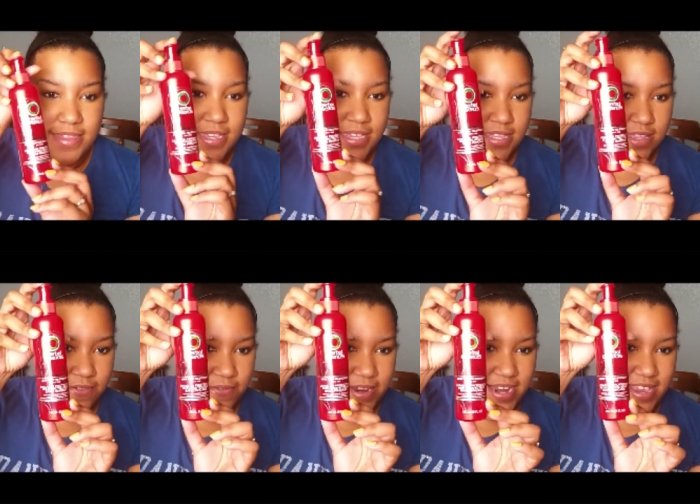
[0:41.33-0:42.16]
this
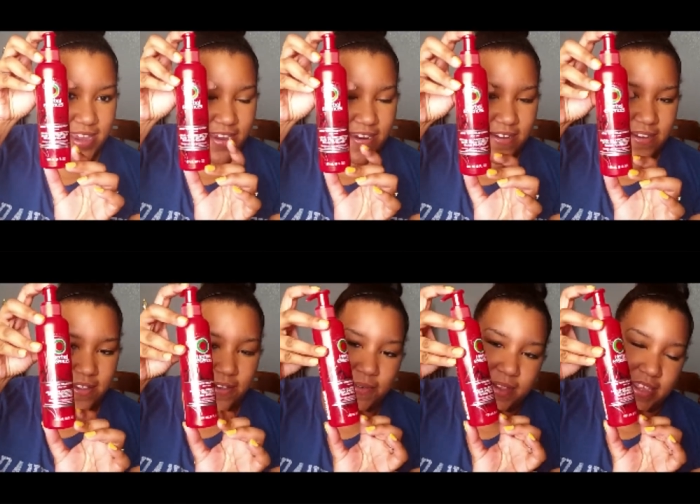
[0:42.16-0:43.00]
stuff right here,
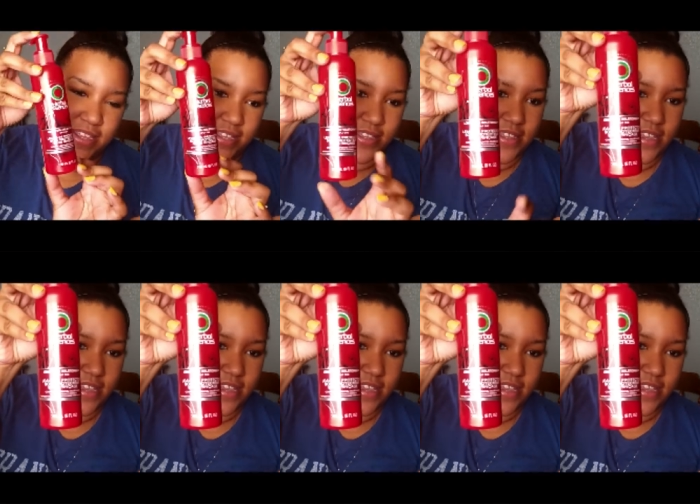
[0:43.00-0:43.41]
which is